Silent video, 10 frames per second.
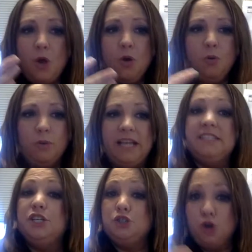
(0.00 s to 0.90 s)
rent
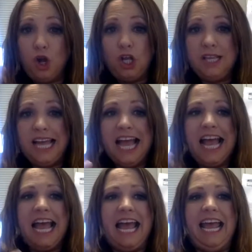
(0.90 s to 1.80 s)
control
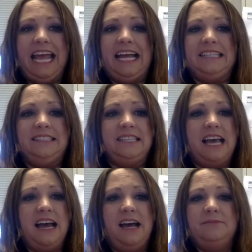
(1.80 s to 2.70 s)
and
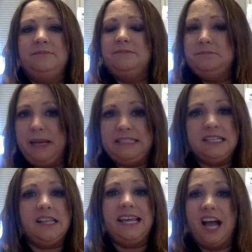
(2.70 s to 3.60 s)

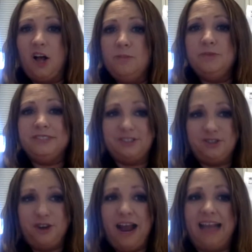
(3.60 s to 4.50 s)
basically help with
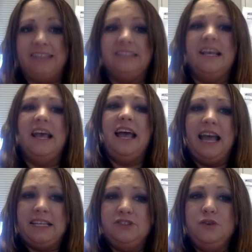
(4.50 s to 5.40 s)
strikes.
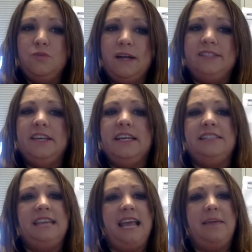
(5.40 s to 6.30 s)
And so, what's going to
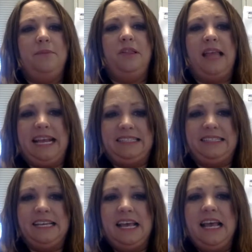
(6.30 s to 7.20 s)
take place
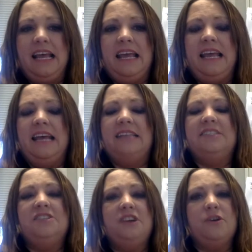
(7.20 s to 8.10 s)
is
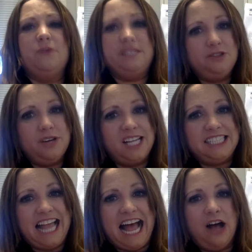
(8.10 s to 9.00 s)
they're going to
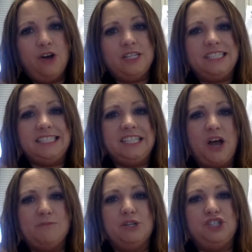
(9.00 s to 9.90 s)
allow
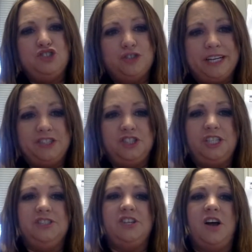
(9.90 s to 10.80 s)
some
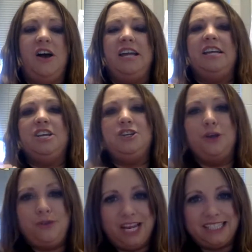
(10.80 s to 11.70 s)
restrictions on
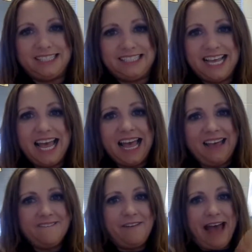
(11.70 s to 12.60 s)
unions.
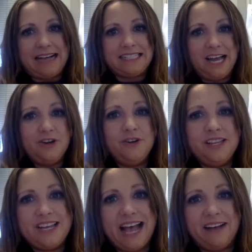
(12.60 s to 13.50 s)
In fact, under the
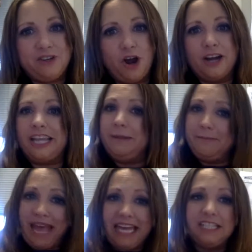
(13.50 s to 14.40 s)
Taft-Hartley,
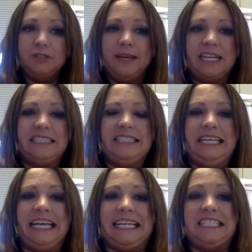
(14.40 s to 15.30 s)
management could
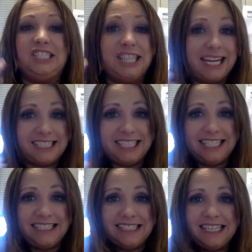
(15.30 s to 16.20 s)
seek
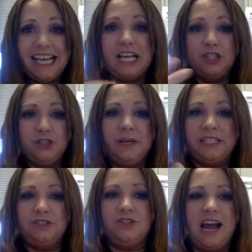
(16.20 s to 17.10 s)
injunctions to end
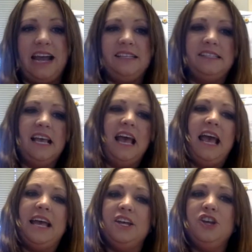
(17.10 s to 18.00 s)
strikes
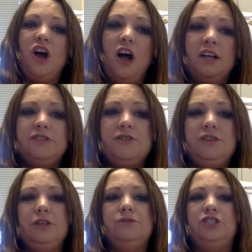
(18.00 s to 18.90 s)
and could also use